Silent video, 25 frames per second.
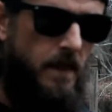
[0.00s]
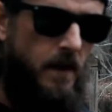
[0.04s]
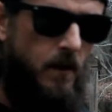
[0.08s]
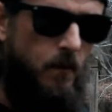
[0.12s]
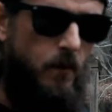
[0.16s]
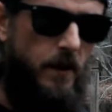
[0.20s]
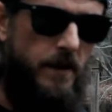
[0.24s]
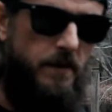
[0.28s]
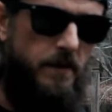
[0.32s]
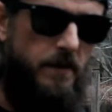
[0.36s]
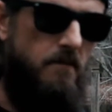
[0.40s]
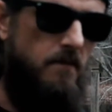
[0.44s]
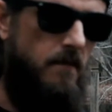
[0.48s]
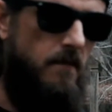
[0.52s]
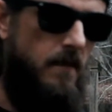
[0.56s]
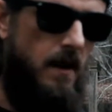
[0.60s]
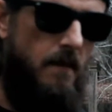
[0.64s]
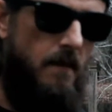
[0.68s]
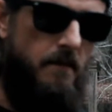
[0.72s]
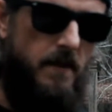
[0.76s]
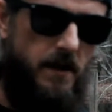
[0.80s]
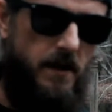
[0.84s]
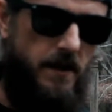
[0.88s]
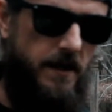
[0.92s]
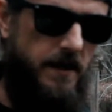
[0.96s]
with
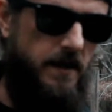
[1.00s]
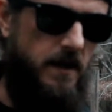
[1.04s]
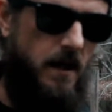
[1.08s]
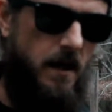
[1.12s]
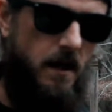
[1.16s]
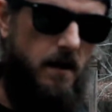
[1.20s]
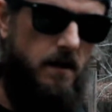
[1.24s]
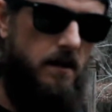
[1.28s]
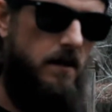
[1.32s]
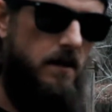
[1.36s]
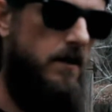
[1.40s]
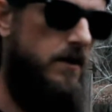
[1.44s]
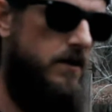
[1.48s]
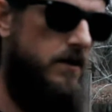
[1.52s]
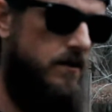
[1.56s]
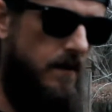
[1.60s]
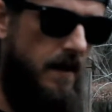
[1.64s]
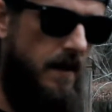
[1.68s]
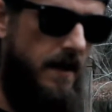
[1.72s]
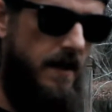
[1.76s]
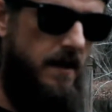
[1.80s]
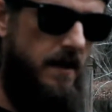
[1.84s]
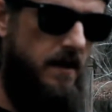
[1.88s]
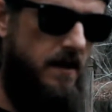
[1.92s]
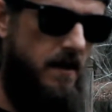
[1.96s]
$1 million
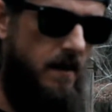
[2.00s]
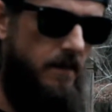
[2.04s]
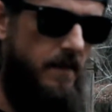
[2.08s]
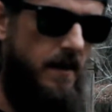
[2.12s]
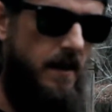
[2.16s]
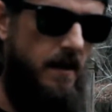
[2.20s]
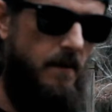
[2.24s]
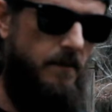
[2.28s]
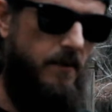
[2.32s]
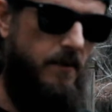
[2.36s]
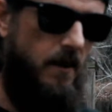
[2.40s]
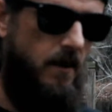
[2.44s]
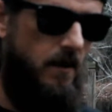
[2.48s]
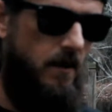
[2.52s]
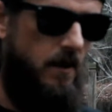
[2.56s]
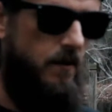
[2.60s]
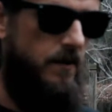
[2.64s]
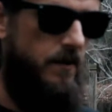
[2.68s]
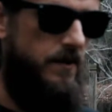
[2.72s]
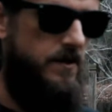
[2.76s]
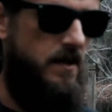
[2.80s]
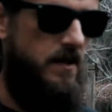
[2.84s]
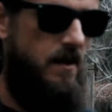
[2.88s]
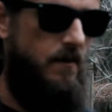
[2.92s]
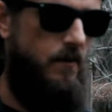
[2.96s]
ready to come in and partner
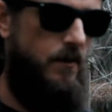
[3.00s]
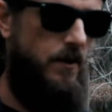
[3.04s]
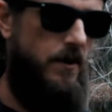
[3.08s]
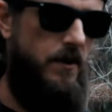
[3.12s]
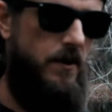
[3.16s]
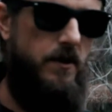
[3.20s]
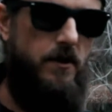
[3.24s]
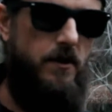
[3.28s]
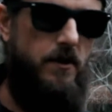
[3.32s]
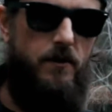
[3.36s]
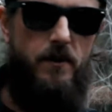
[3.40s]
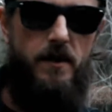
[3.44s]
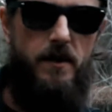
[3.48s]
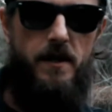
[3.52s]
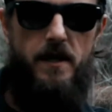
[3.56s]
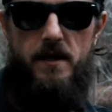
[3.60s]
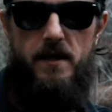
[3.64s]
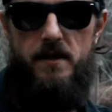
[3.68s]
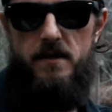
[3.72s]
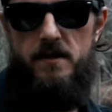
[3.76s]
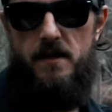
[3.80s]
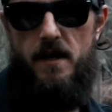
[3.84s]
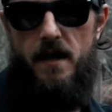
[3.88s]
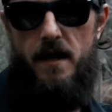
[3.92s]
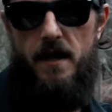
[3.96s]
with someone who
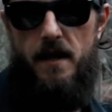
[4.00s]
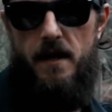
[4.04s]
is